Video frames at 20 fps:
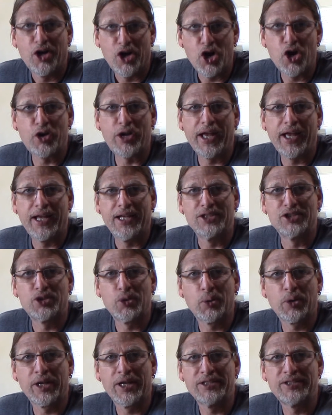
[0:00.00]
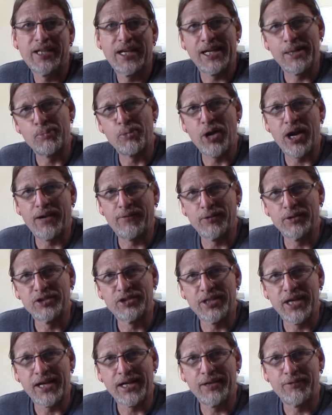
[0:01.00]
Okay, so we're going to take a break for a
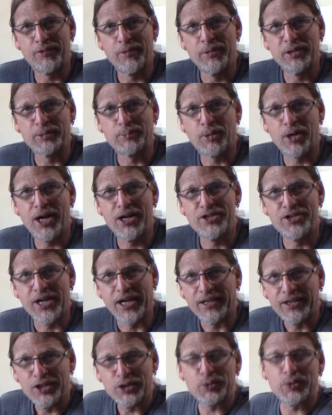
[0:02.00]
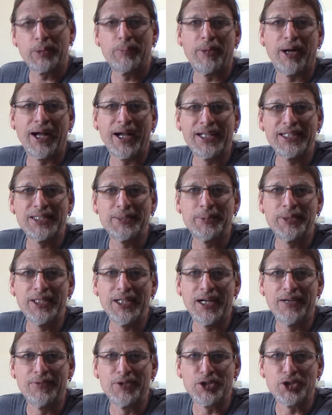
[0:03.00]
second from this project. This reminds me
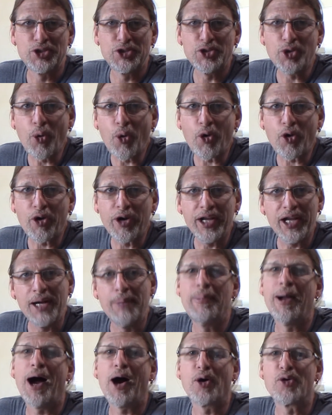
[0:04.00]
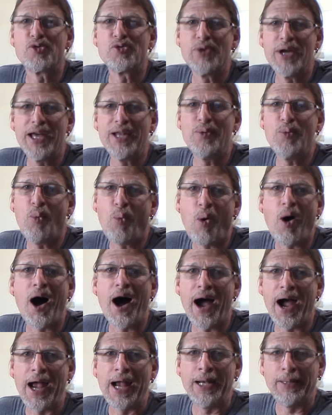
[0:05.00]
of a story about red
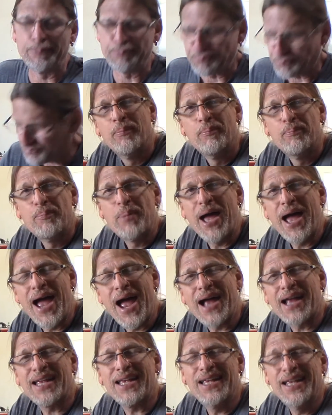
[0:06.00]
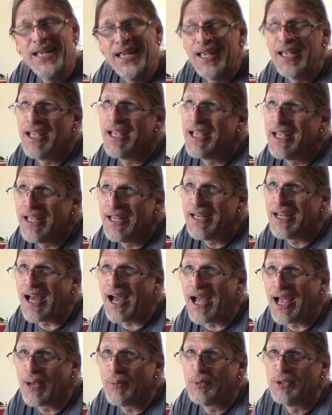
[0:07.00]
wine. Back in,
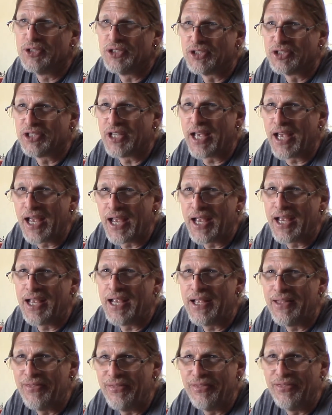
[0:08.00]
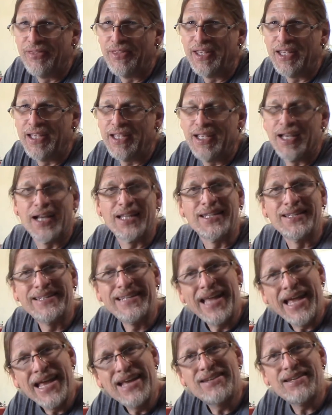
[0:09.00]
I would say, the
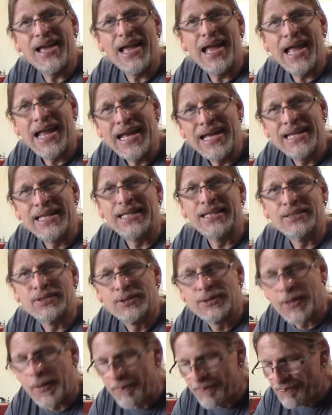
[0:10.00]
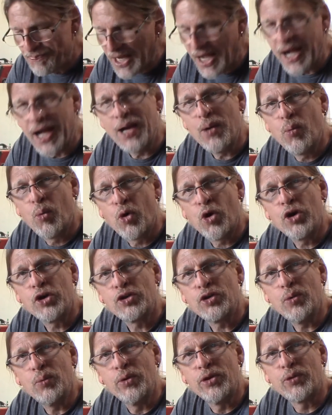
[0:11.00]
late 80s, I
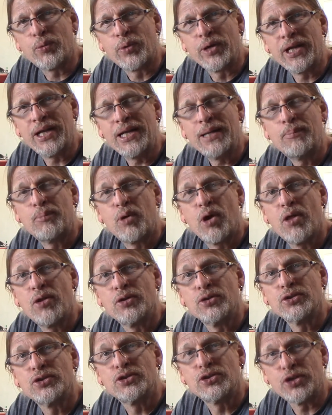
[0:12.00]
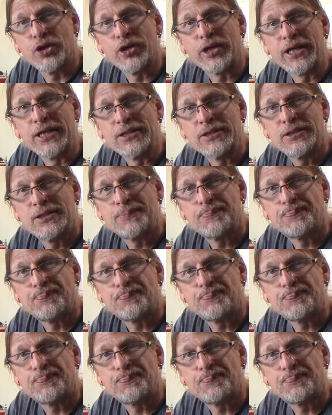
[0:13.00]
worked with Ringling Brothers Circus